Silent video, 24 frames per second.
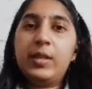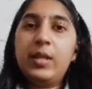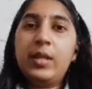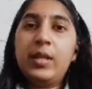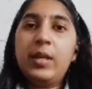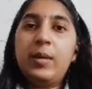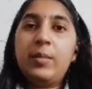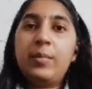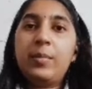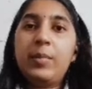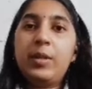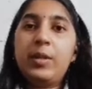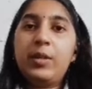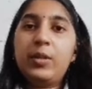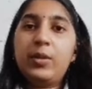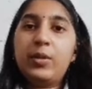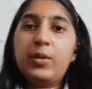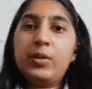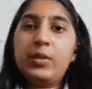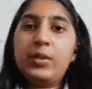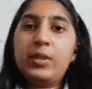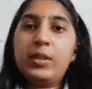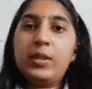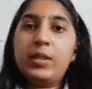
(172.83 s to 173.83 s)
because
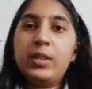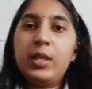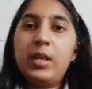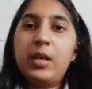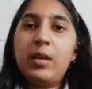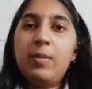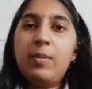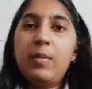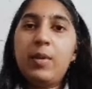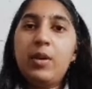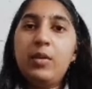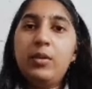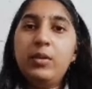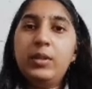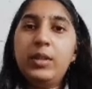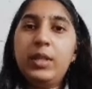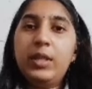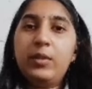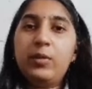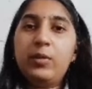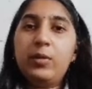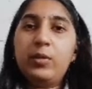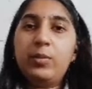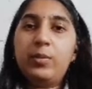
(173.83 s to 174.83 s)
the amount that
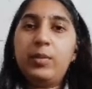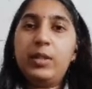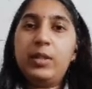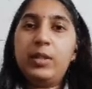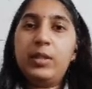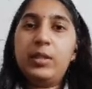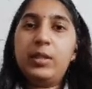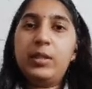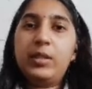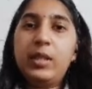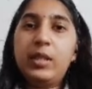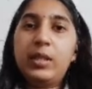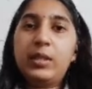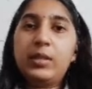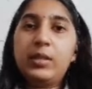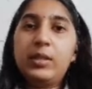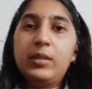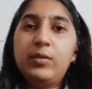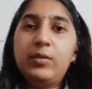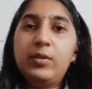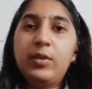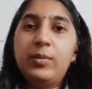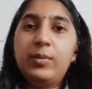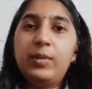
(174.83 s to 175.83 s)
will be deducted
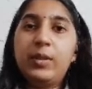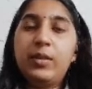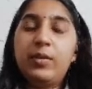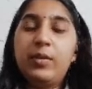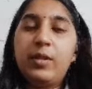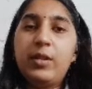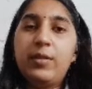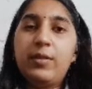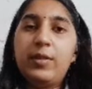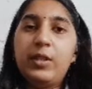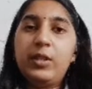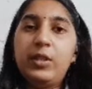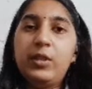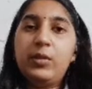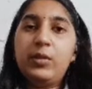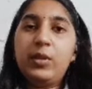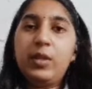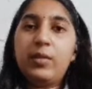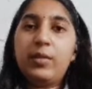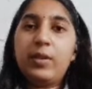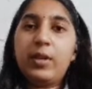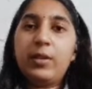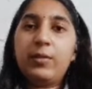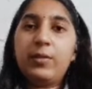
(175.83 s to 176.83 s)
from the revenue
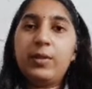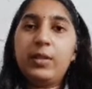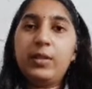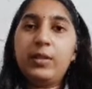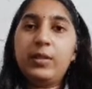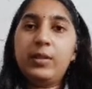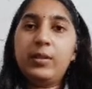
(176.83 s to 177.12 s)
arriving